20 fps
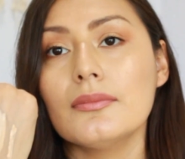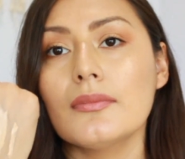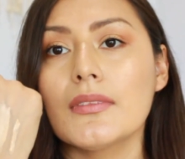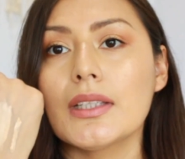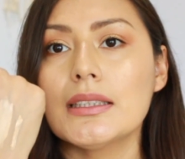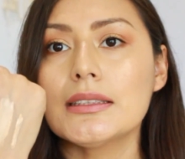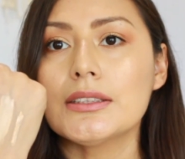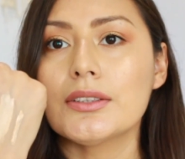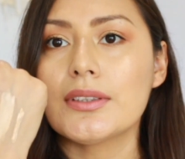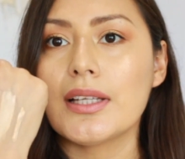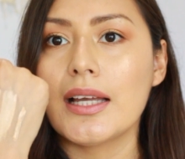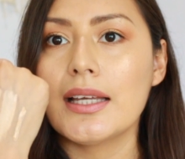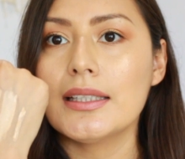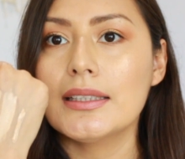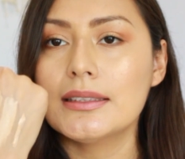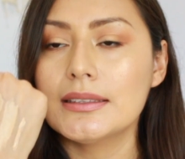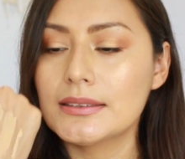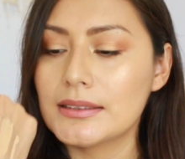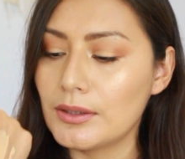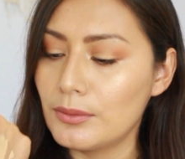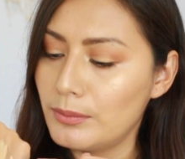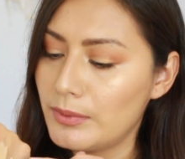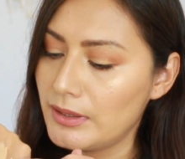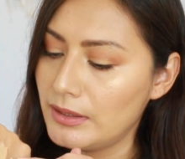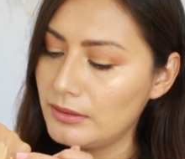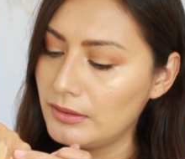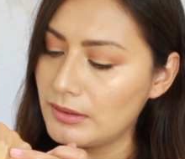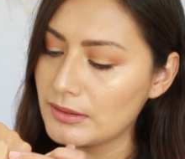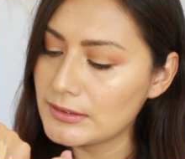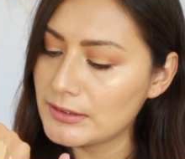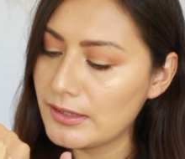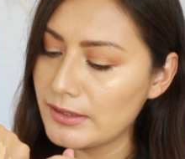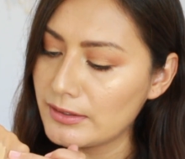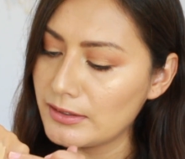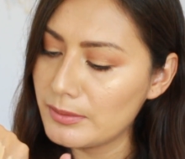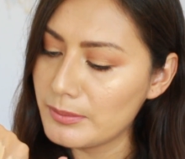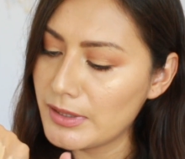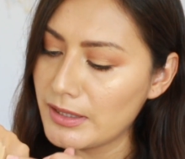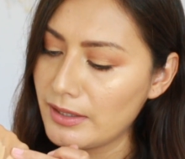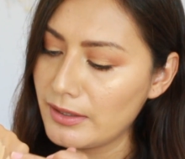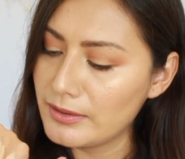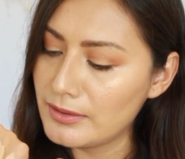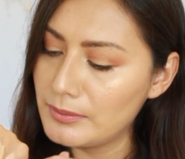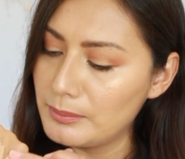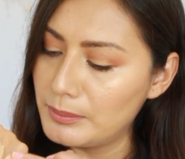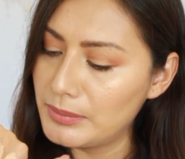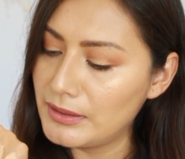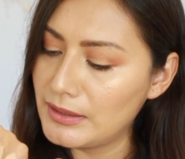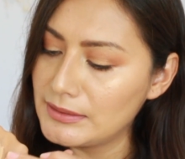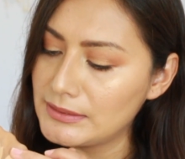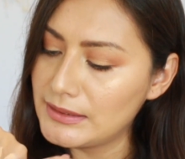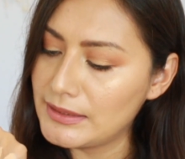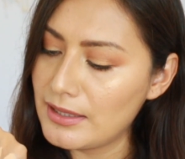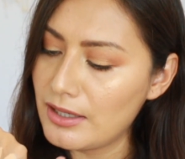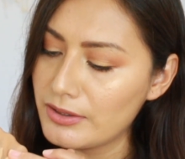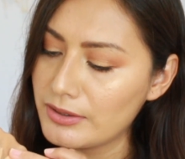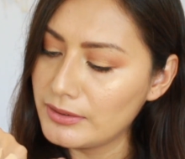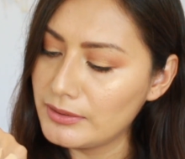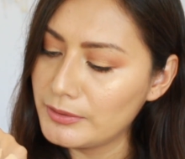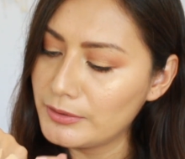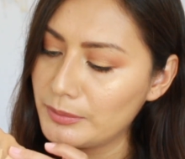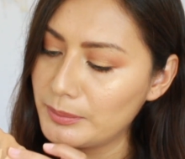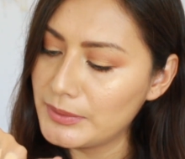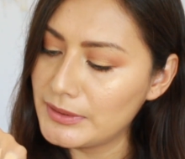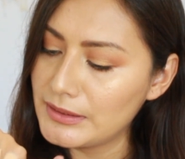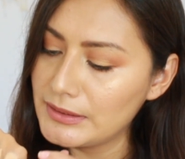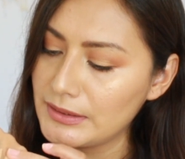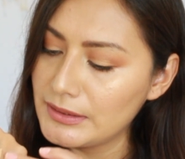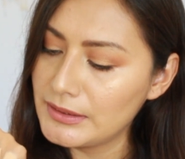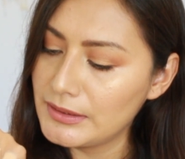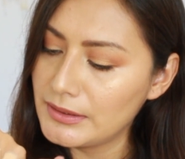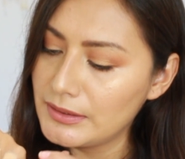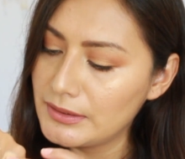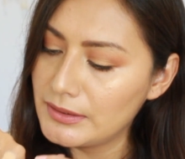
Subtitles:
So that is what it looks like. Let me kind of blend it out a little bit.